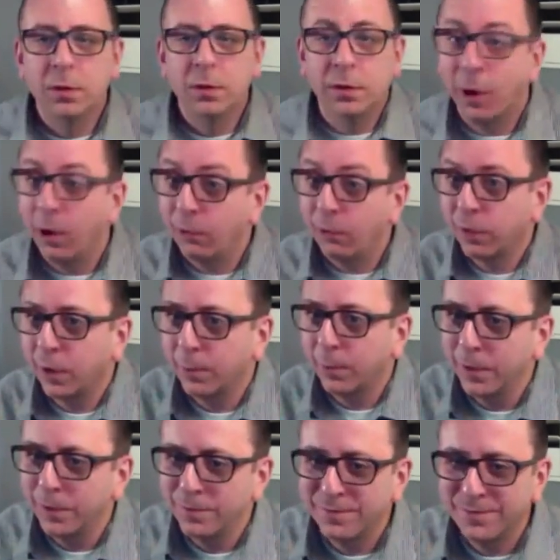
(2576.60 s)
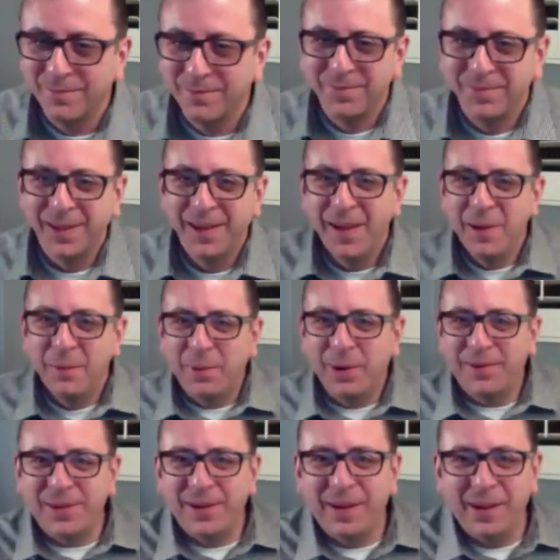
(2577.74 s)
cars are coming.
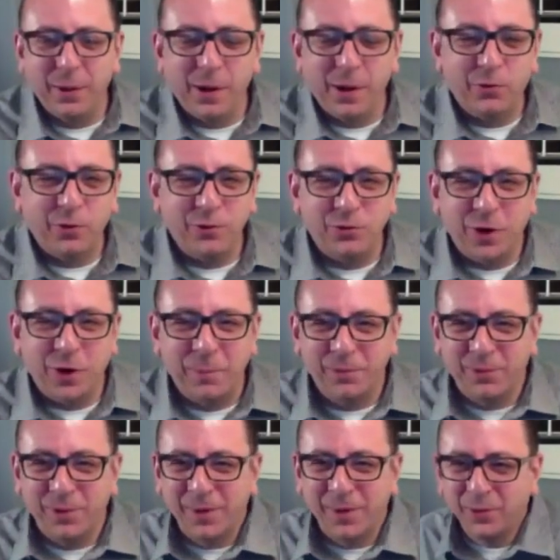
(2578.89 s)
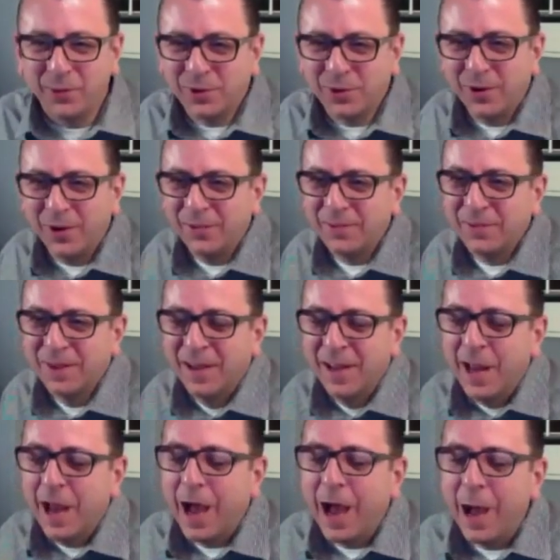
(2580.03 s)
But I shouldn't jump in front of those cars.
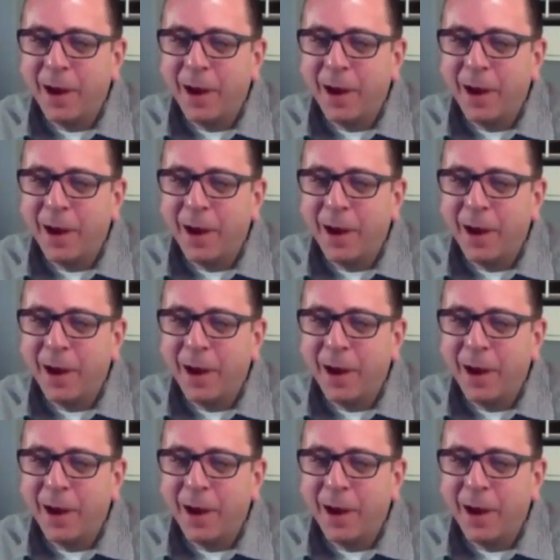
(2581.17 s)
I